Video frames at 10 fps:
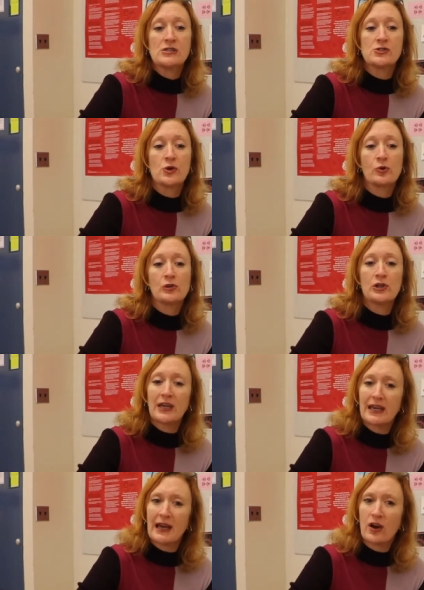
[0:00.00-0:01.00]
So
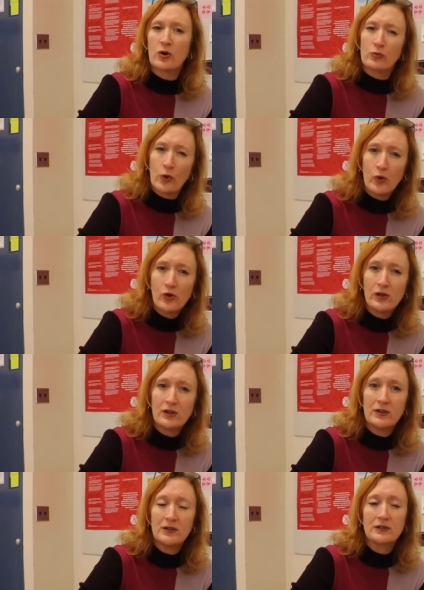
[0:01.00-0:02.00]
looking at our
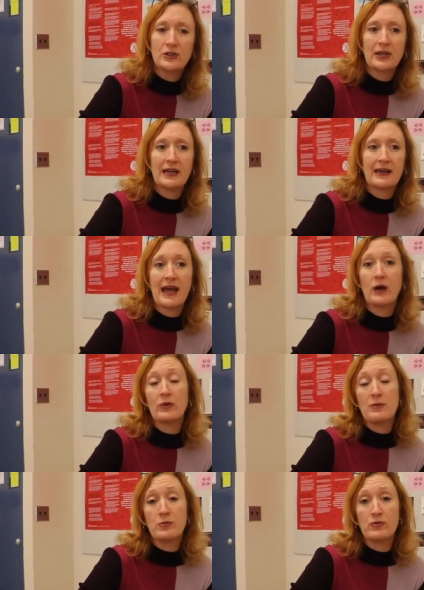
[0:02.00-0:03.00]
role, looking at how
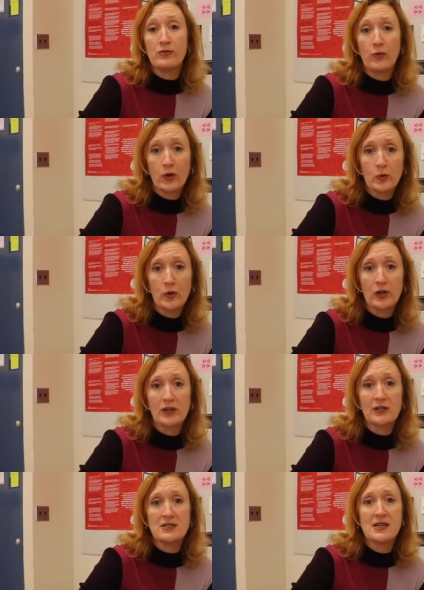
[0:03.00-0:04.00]
we move
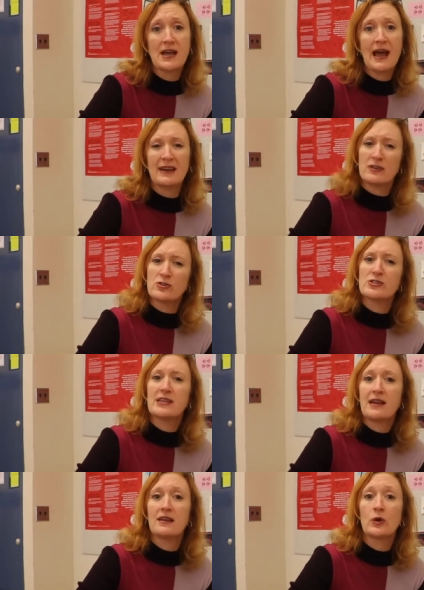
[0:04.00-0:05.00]
forward, and
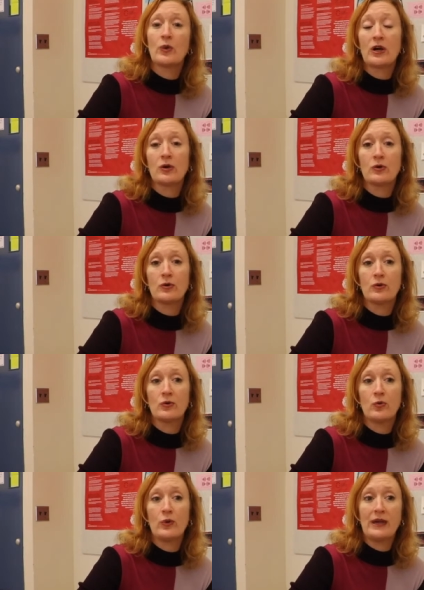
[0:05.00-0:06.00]
understanding where
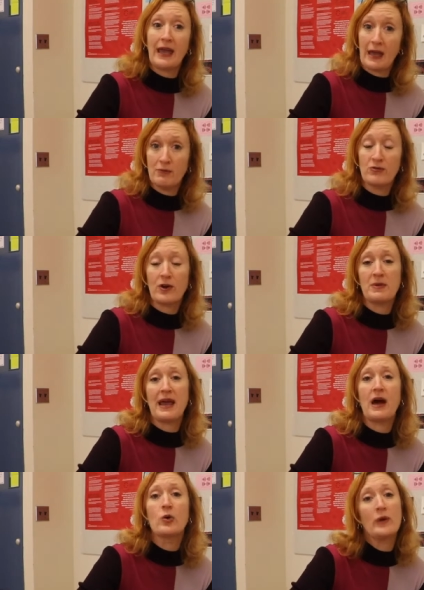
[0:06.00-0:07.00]
we came from and
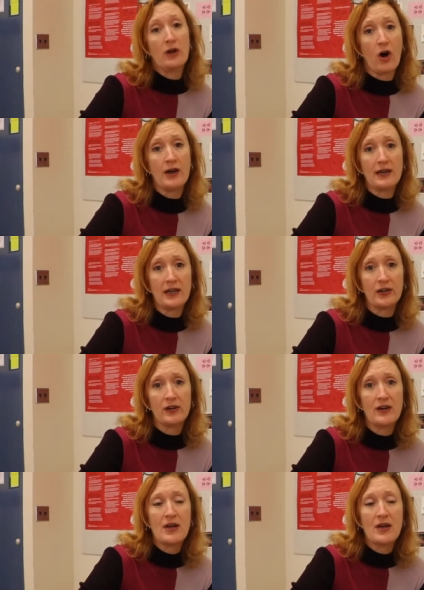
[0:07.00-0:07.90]
how we got here.